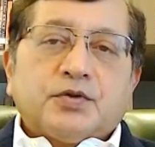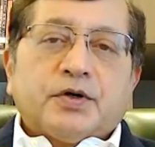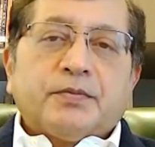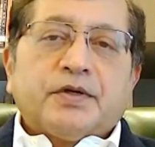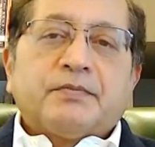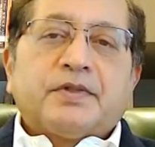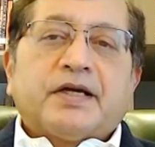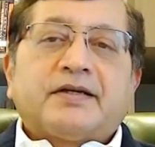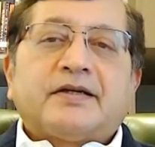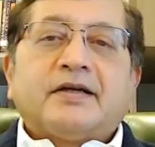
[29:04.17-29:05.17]
Subramaniam,
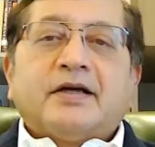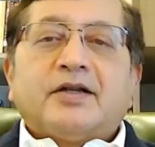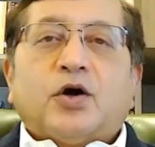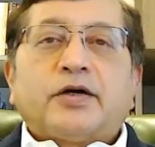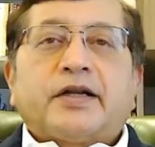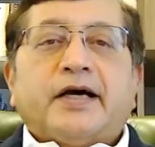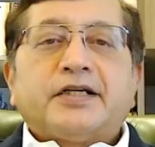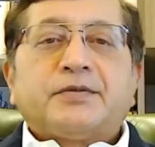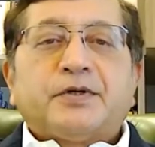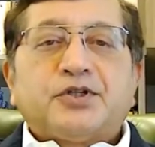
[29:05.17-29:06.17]
that not
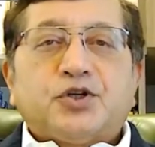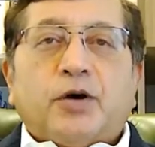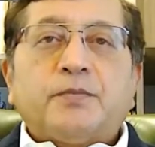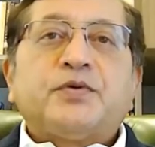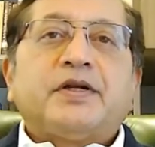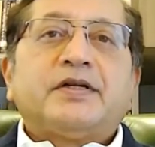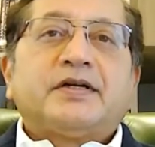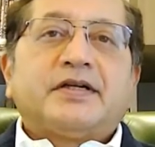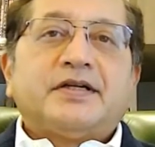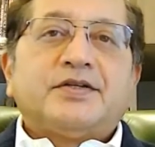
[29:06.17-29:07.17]
cash but jobs will
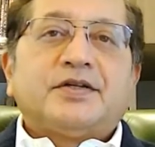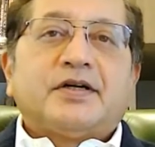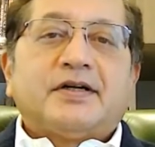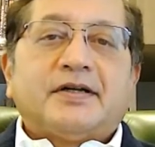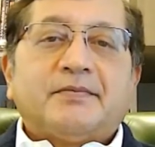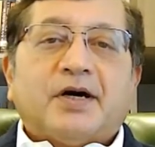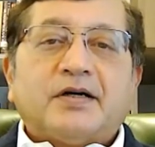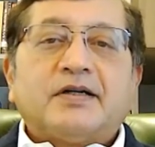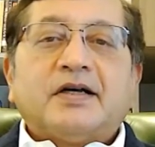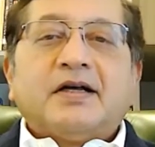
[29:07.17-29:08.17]
increase
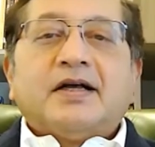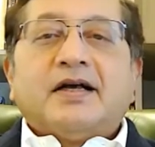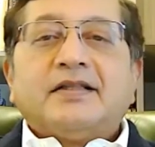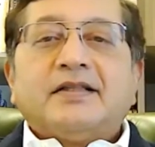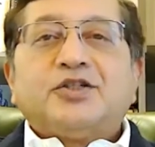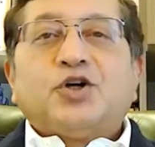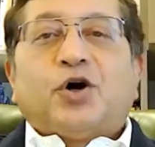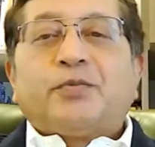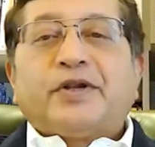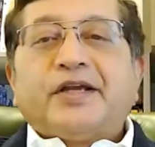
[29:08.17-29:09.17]
demand, and that
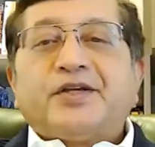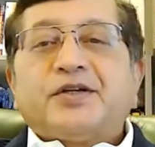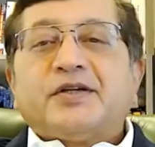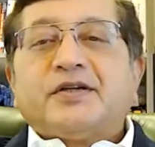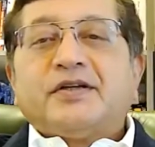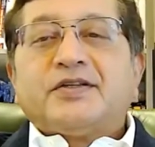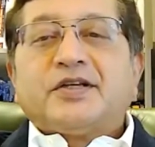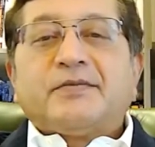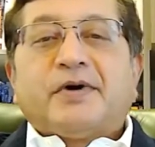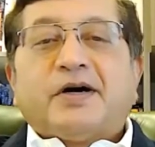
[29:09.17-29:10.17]
job creation is a
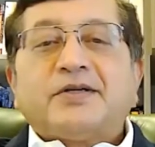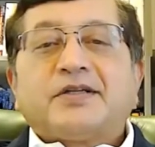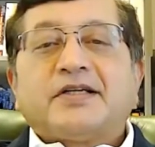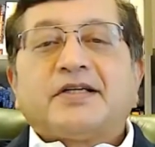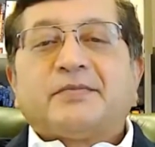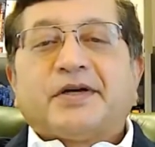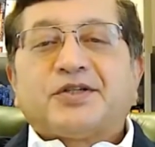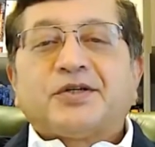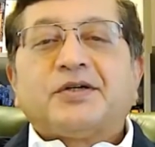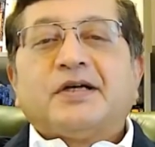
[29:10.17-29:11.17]
demand size
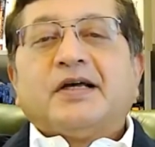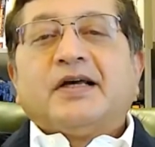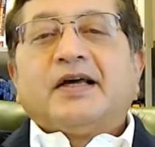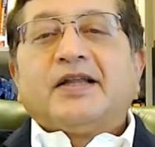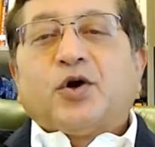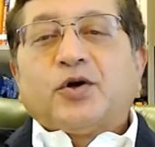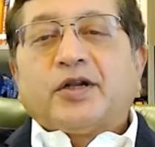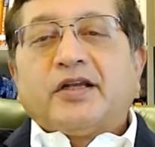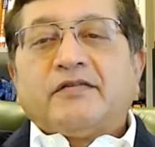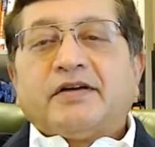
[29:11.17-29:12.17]
measure, and
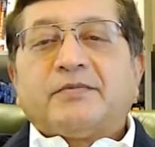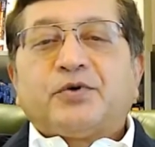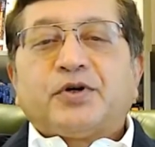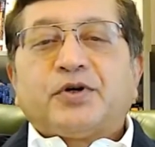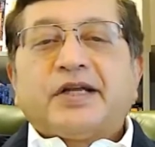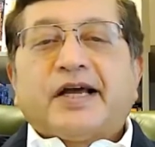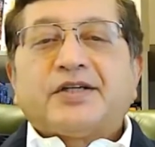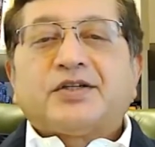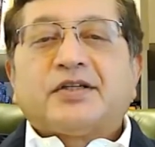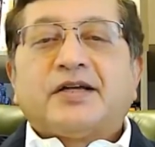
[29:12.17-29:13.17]
not clear whether putting
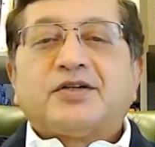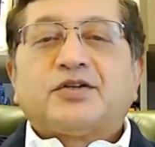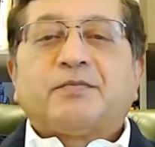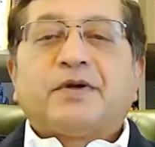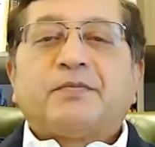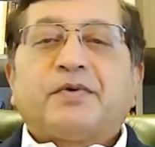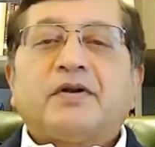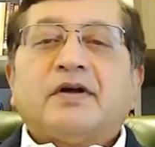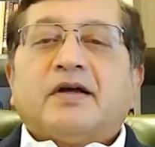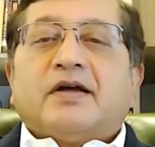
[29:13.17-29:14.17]
cash in the hands of people
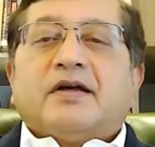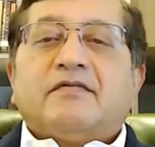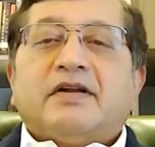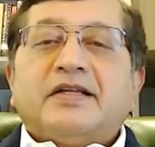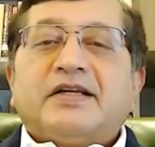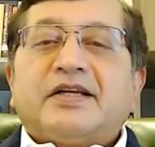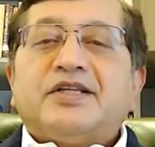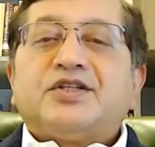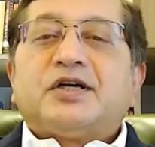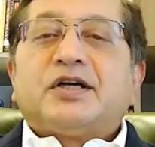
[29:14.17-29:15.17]
will
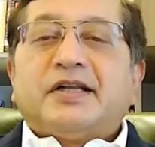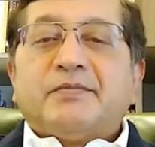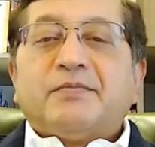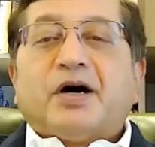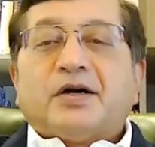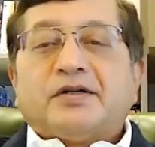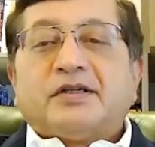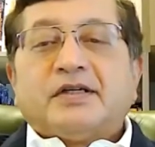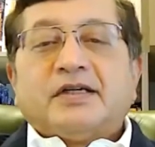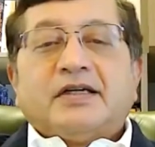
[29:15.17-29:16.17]
increase demand.
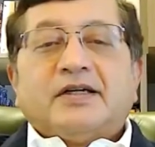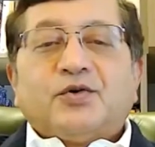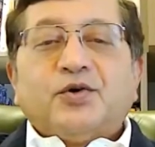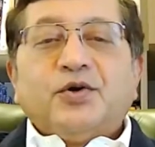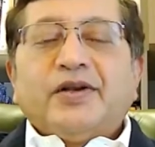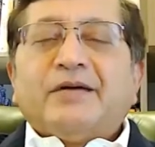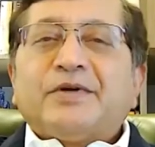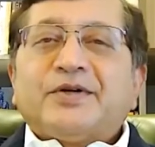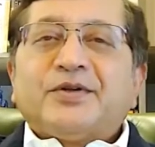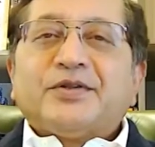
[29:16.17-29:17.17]
Could you
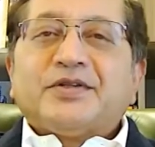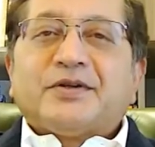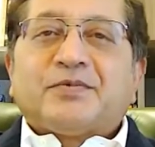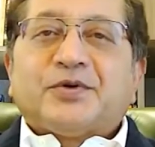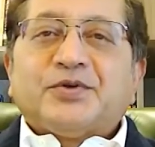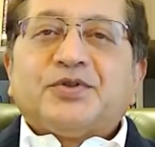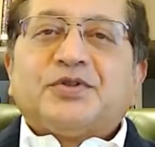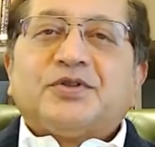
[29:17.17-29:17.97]
elaborate on this approach?